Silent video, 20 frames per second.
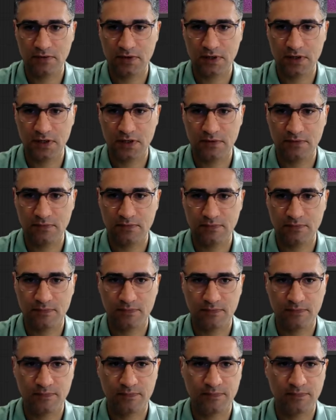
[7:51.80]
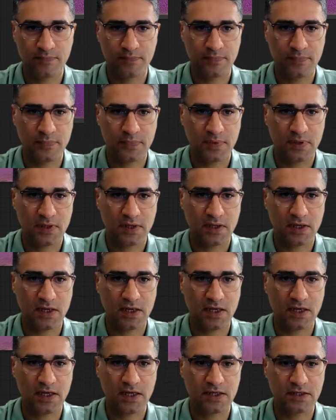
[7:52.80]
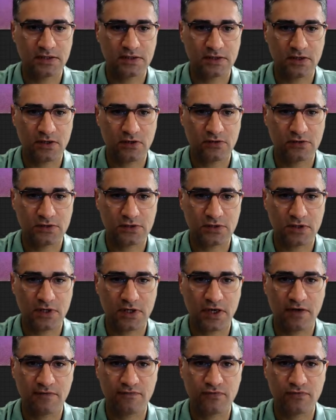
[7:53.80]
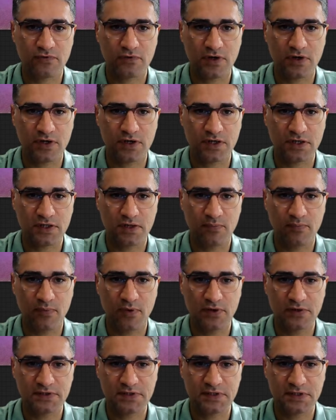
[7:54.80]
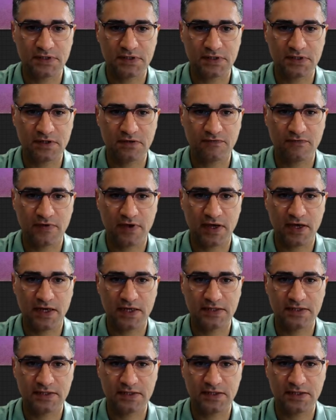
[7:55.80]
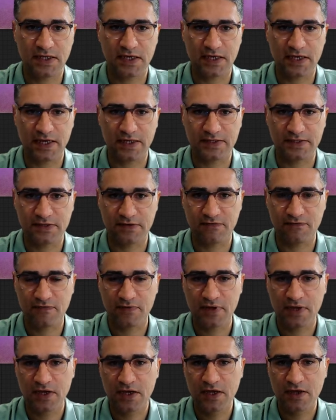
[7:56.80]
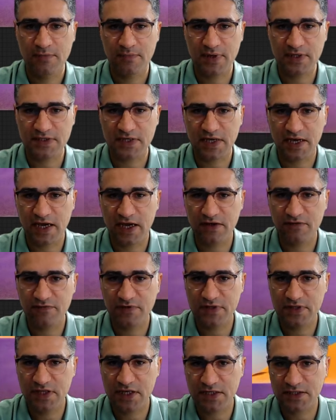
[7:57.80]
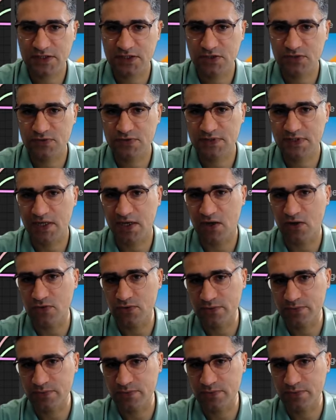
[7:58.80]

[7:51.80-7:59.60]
Okay. And also I have to connect the positive and negative. But I will not use the